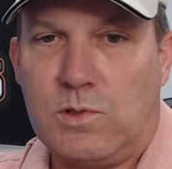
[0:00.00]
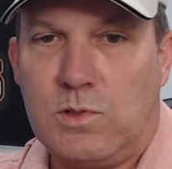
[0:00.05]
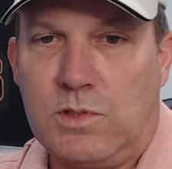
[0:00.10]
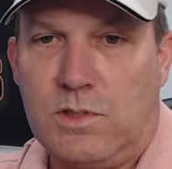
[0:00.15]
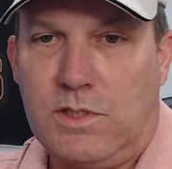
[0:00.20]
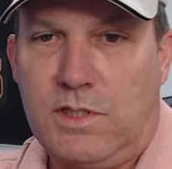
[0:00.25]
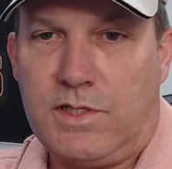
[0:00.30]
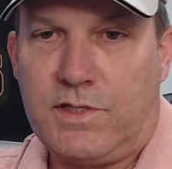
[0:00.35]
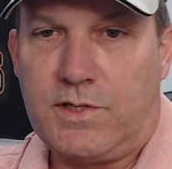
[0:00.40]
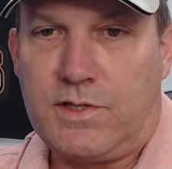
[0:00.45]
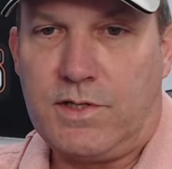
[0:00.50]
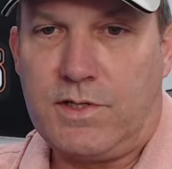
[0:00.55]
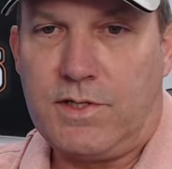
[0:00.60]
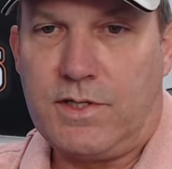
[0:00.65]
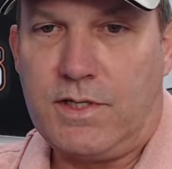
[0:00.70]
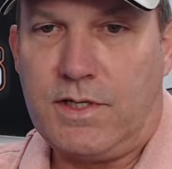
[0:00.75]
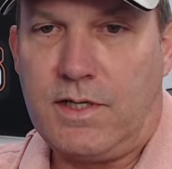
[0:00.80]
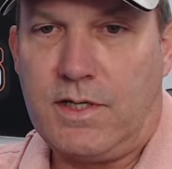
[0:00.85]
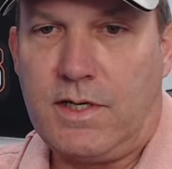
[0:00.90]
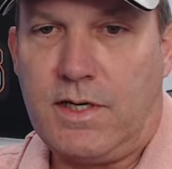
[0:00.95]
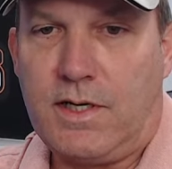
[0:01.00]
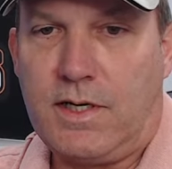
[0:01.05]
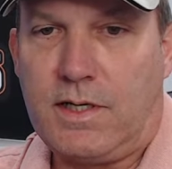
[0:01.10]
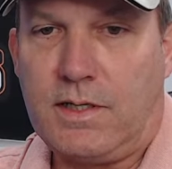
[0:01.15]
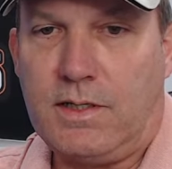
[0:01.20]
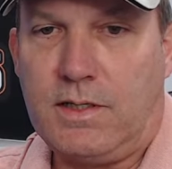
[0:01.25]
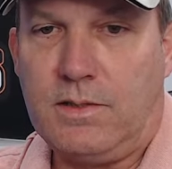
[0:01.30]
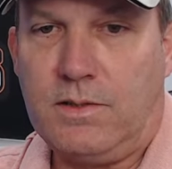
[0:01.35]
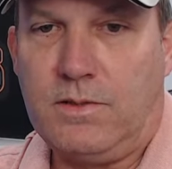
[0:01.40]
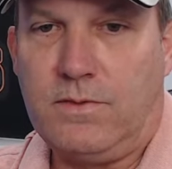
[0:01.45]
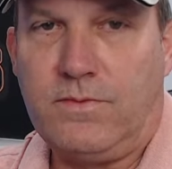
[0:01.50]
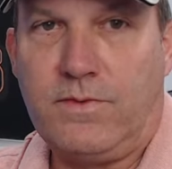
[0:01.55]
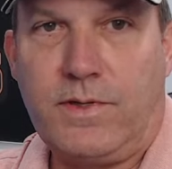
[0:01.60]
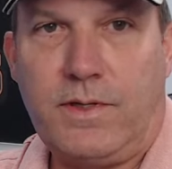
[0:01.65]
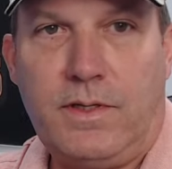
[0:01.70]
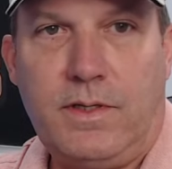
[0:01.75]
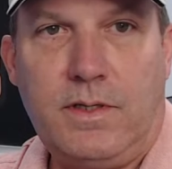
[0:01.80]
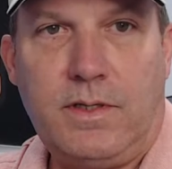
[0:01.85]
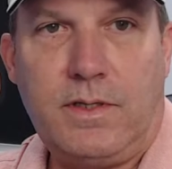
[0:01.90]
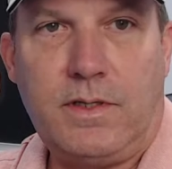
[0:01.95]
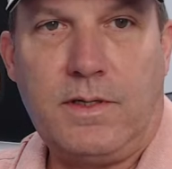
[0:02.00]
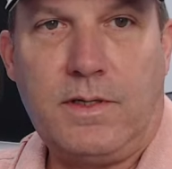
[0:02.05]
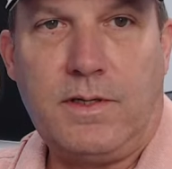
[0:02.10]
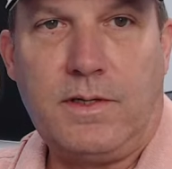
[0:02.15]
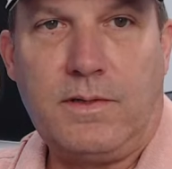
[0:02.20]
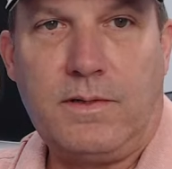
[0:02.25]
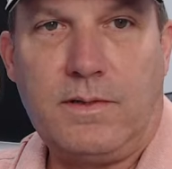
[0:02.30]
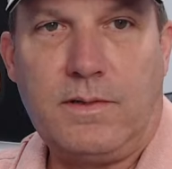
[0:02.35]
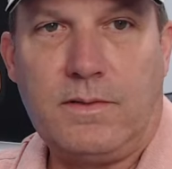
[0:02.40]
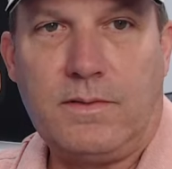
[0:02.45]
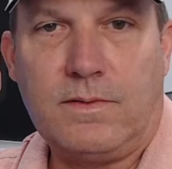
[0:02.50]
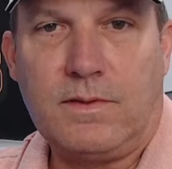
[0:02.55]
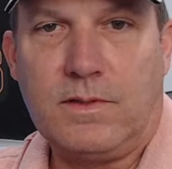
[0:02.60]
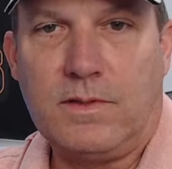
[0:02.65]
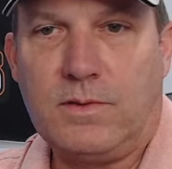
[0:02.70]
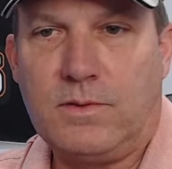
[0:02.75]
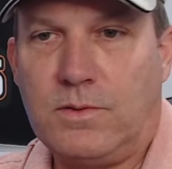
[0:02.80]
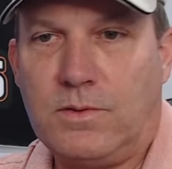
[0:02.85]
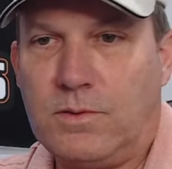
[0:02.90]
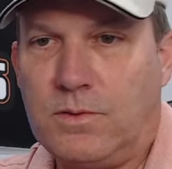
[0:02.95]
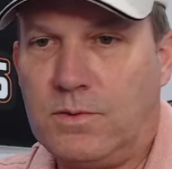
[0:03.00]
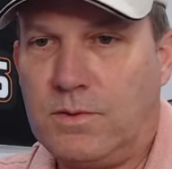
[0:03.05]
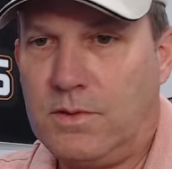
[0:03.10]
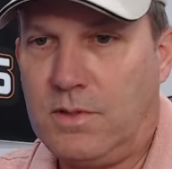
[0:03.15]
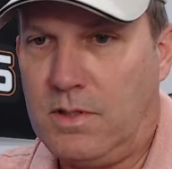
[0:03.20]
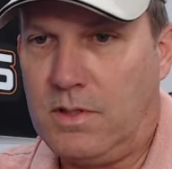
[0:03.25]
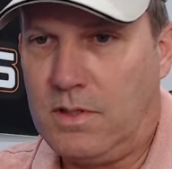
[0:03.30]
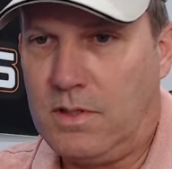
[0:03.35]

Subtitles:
Let's check over here on